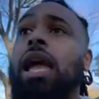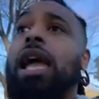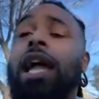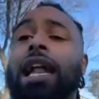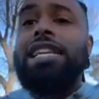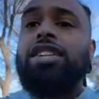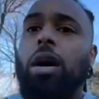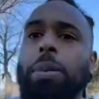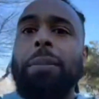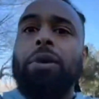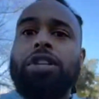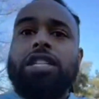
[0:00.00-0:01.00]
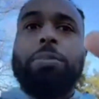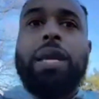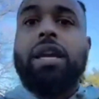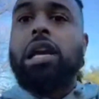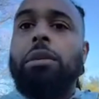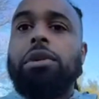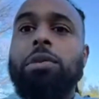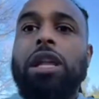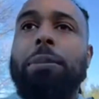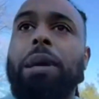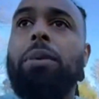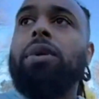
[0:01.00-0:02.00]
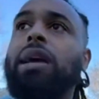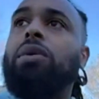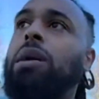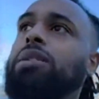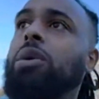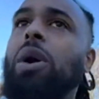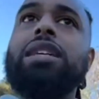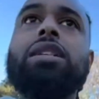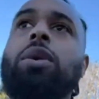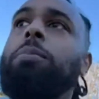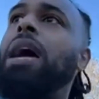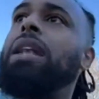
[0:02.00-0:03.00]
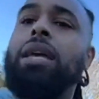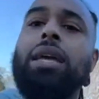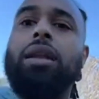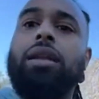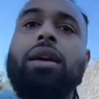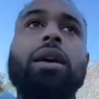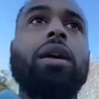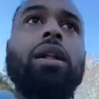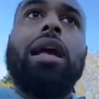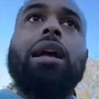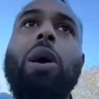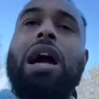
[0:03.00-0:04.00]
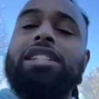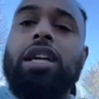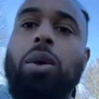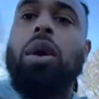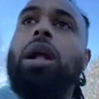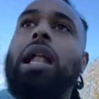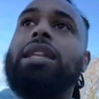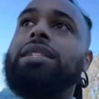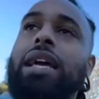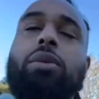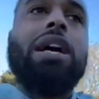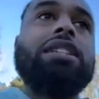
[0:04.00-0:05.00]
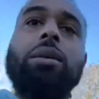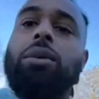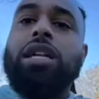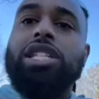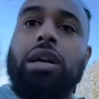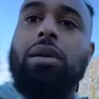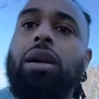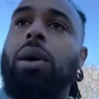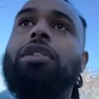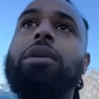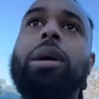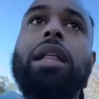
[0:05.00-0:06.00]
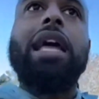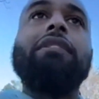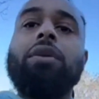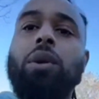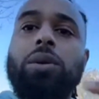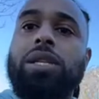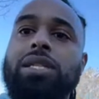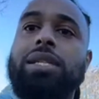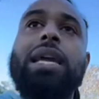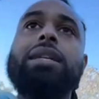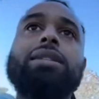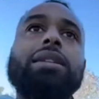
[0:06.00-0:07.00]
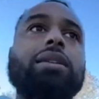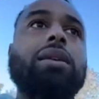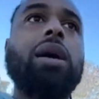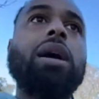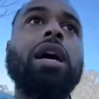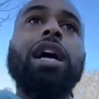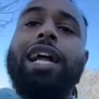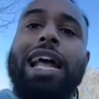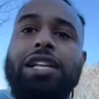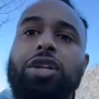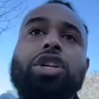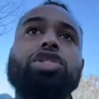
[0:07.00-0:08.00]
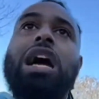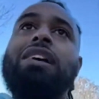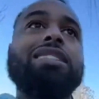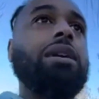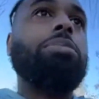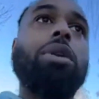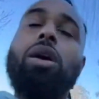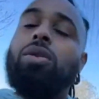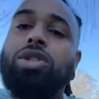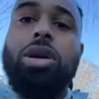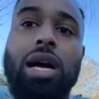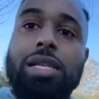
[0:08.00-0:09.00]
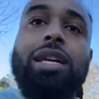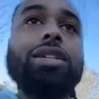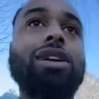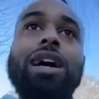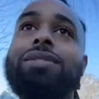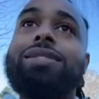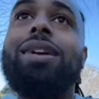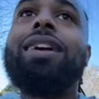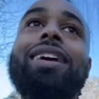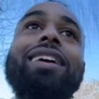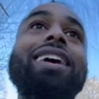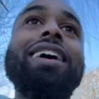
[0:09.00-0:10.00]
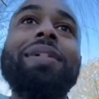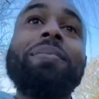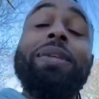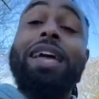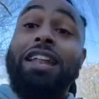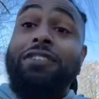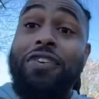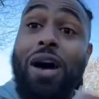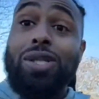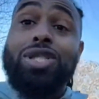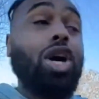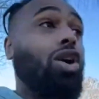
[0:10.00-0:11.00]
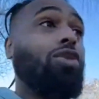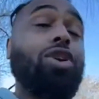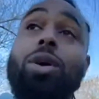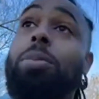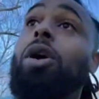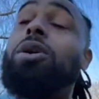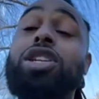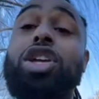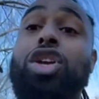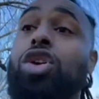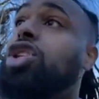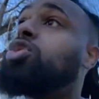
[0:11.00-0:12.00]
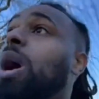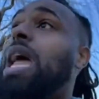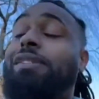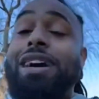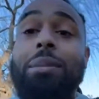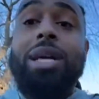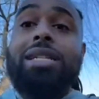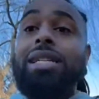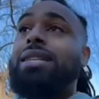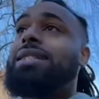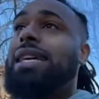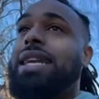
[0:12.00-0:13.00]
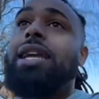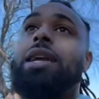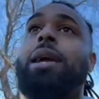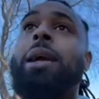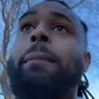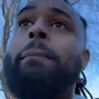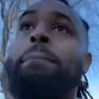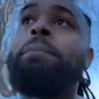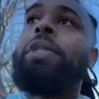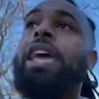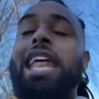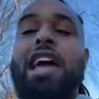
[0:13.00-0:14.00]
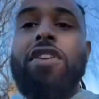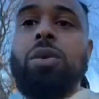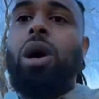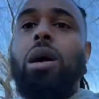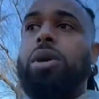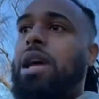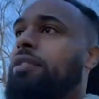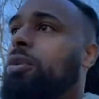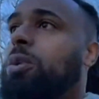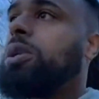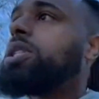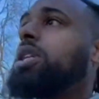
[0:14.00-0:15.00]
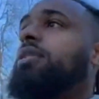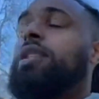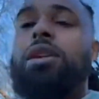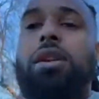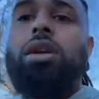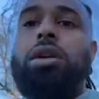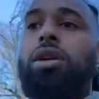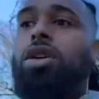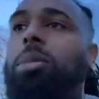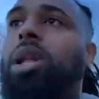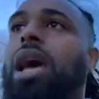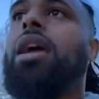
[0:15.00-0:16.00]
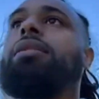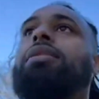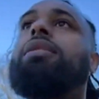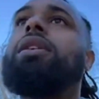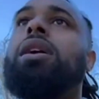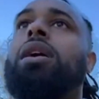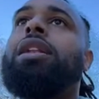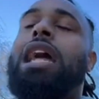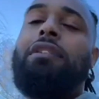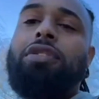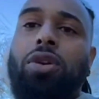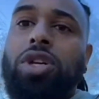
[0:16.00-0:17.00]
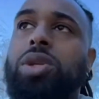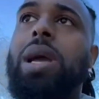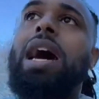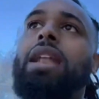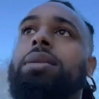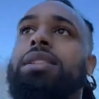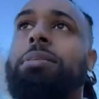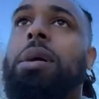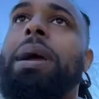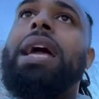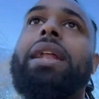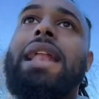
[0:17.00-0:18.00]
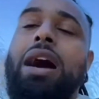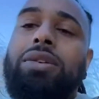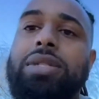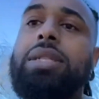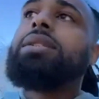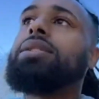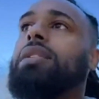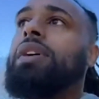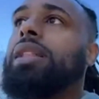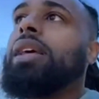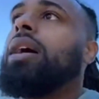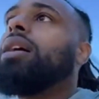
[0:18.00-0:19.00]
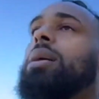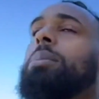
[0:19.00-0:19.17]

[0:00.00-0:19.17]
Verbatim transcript: And I saw people were just being comfortable. Like people like, I was like, why is no one panicking? Like, why is no one, or at least, like, why is no one, like, trying to run away from it? Like, everyone was just staying still. And I told the driver, I said, bro, try to drive straight. And it felt so real, bro. It was a huge wave coming into the city. And everyone, would, everyone was just living their normal life. Now, of course, you had uh, some abandoned houses and stuff like that.